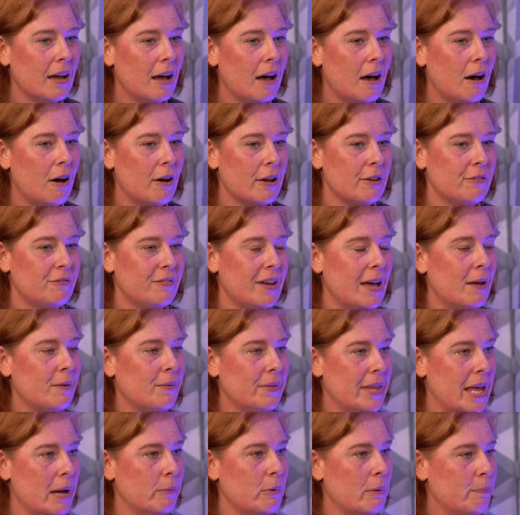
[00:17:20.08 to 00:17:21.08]
I
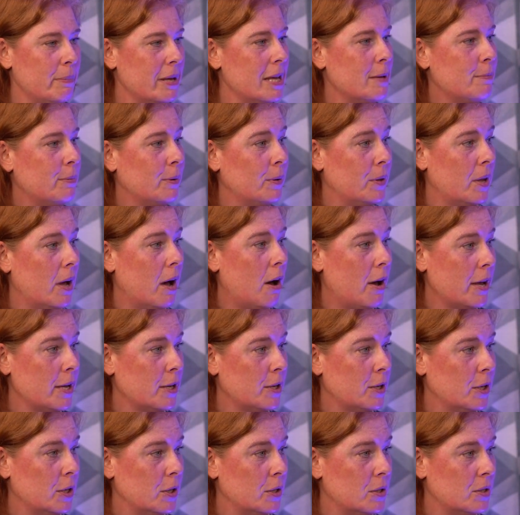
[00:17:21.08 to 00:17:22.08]
found there were people that I
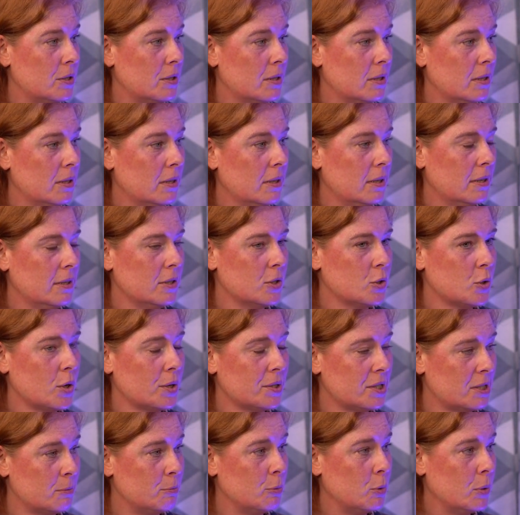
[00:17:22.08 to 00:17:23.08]
could
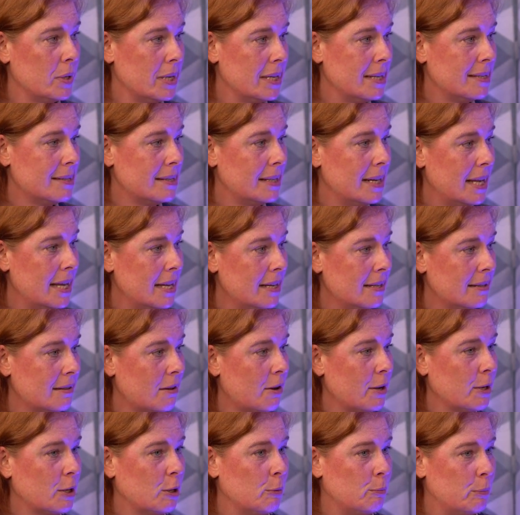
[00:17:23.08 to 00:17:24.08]
trust more easily, that
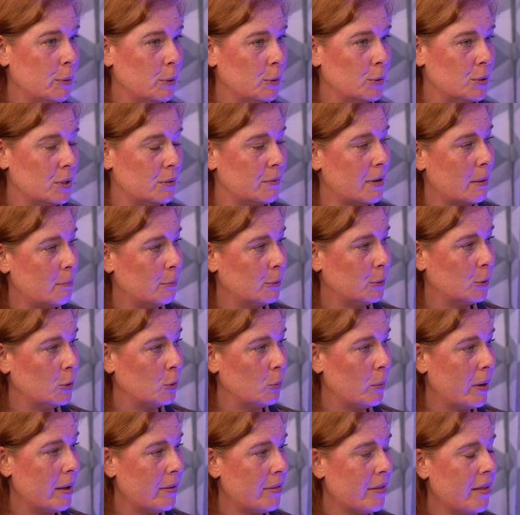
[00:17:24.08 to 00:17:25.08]
I could build a rapport
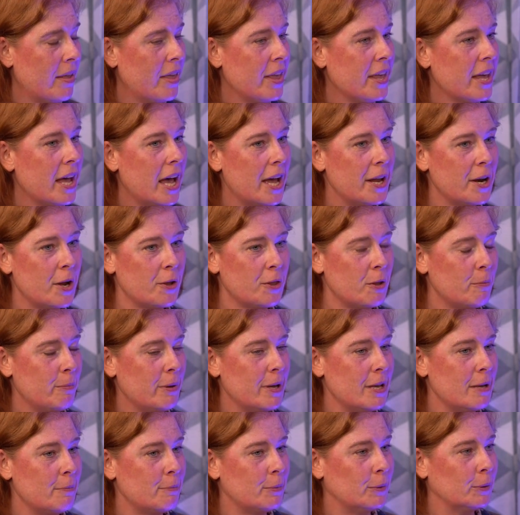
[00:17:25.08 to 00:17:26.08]
with, and other
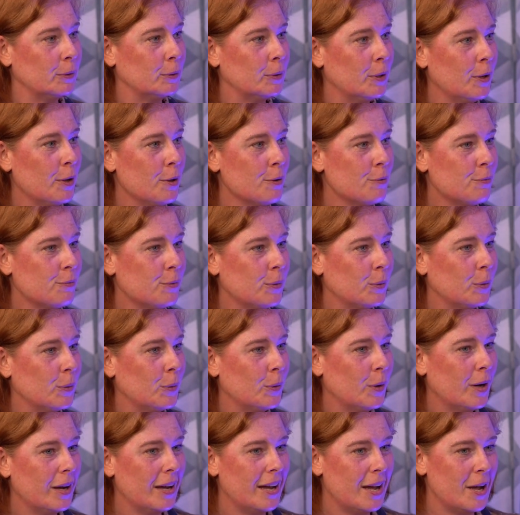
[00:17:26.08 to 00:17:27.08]
people
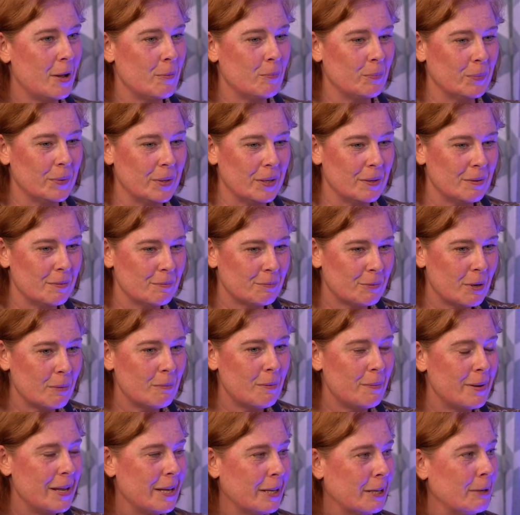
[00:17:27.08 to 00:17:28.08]
for
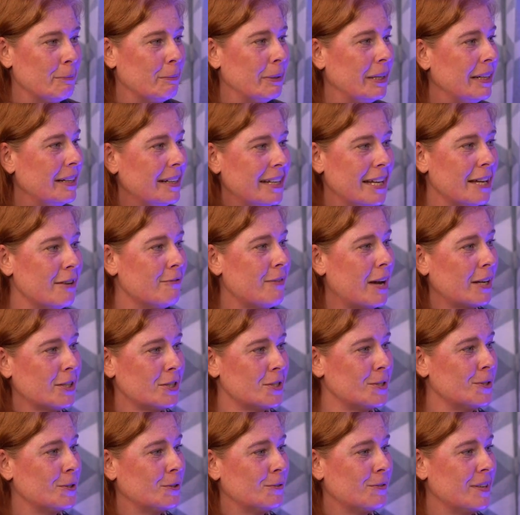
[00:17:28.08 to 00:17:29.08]
probably a completely
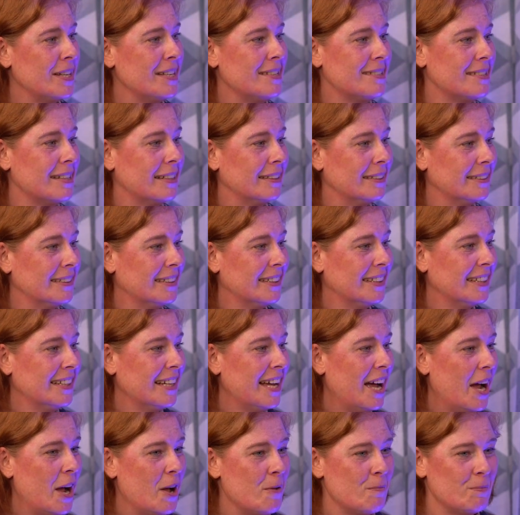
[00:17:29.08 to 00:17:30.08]
irrational reason,
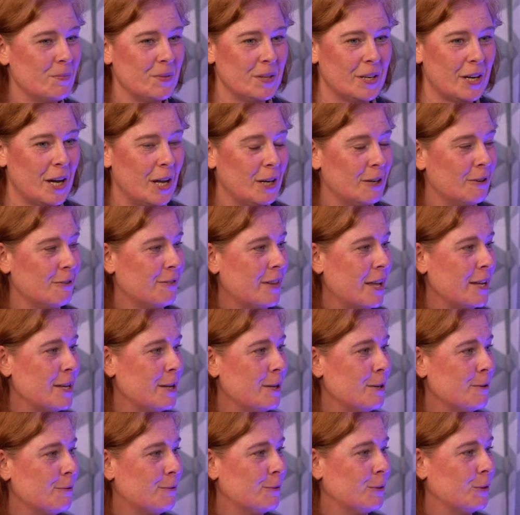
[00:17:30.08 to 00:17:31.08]
colour of their
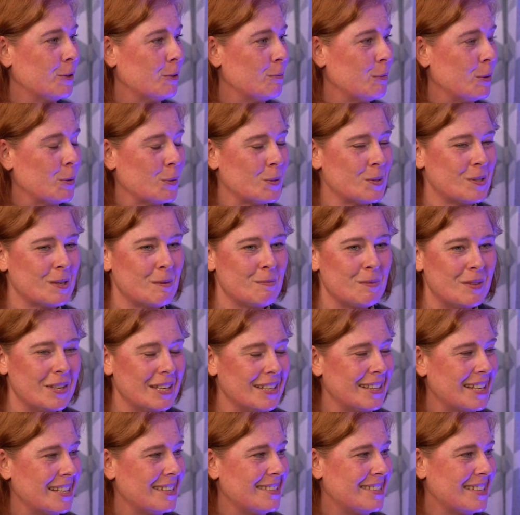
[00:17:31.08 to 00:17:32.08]
uniform or
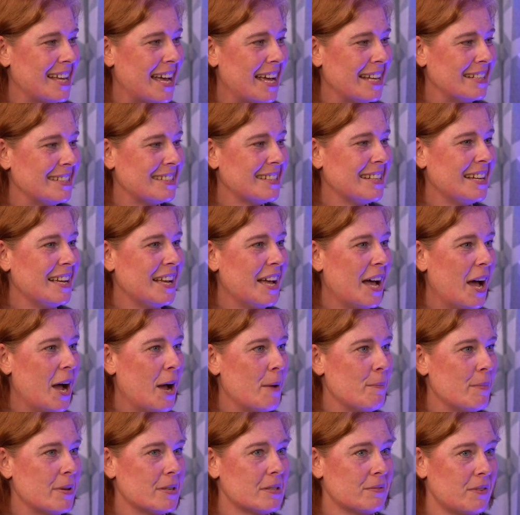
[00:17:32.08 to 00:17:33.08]
something they said,
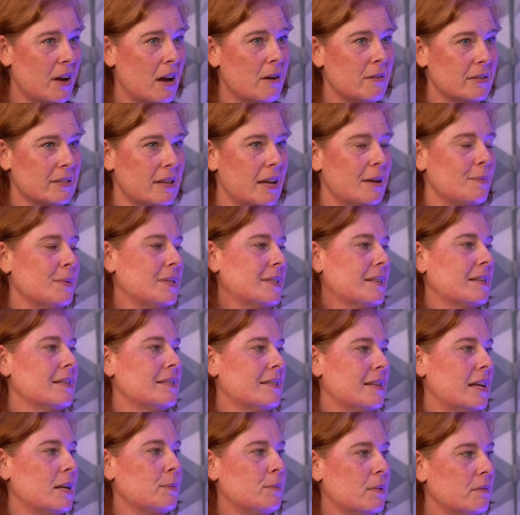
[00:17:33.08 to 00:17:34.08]
as far as I was
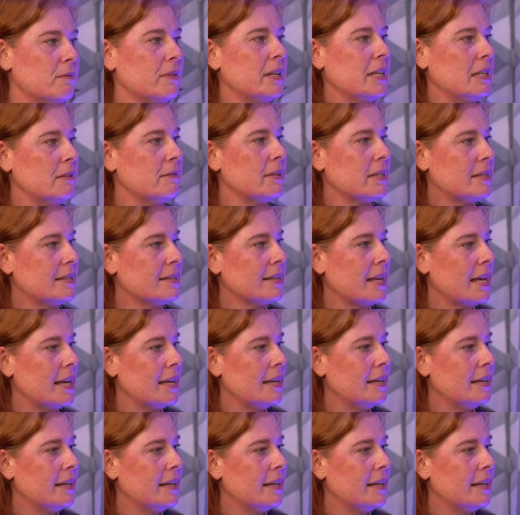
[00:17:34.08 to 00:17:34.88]
concerned, were really risky.